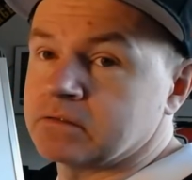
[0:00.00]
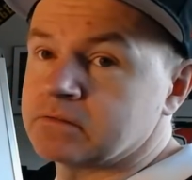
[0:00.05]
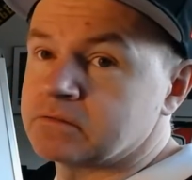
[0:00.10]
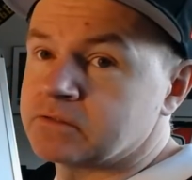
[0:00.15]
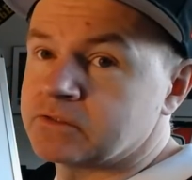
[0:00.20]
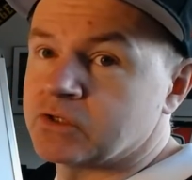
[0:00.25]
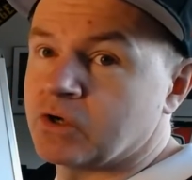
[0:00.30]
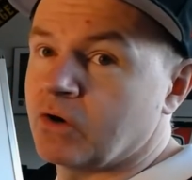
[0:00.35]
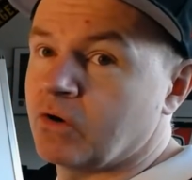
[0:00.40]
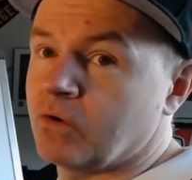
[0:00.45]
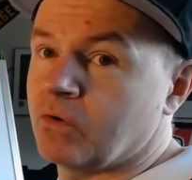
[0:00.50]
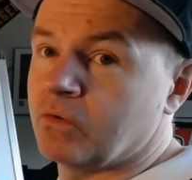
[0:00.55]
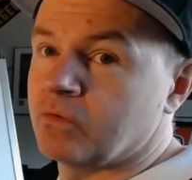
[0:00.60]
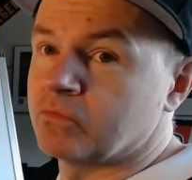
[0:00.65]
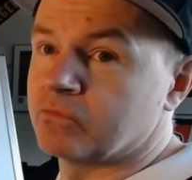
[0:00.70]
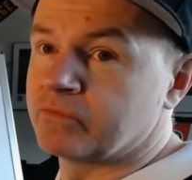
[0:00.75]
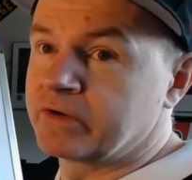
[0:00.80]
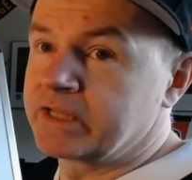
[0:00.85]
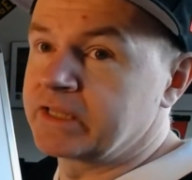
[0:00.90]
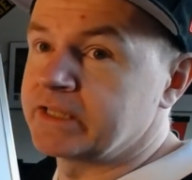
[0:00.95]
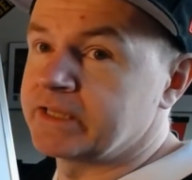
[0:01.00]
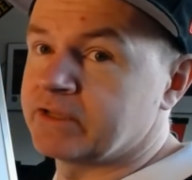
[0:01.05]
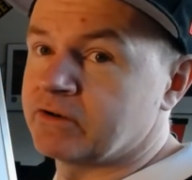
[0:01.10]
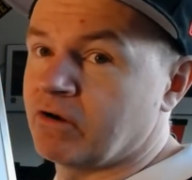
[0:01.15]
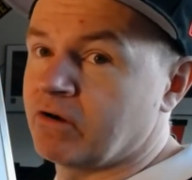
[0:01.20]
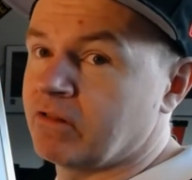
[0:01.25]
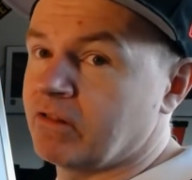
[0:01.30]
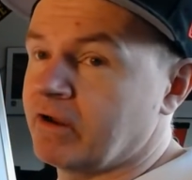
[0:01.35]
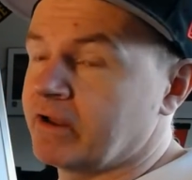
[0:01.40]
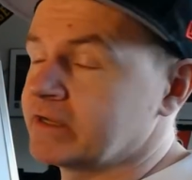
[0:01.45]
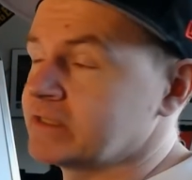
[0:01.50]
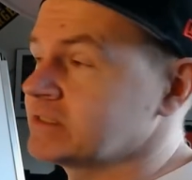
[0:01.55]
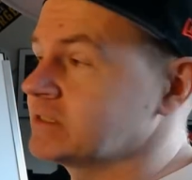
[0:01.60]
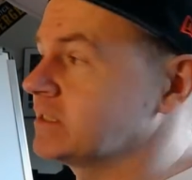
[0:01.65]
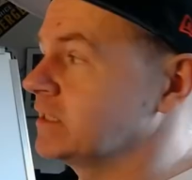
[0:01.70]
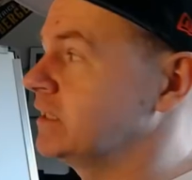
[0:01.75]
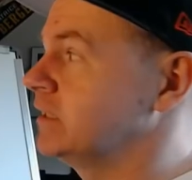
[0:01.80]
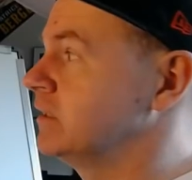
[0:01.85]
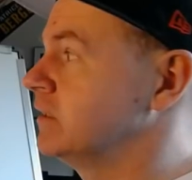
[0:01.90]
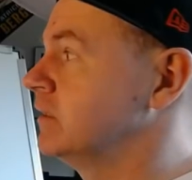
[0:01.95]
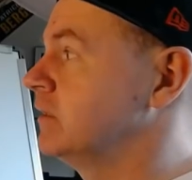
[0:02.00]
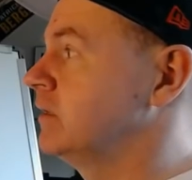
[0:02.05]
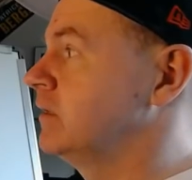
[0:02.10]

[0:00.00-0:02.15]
so really, in all honesty,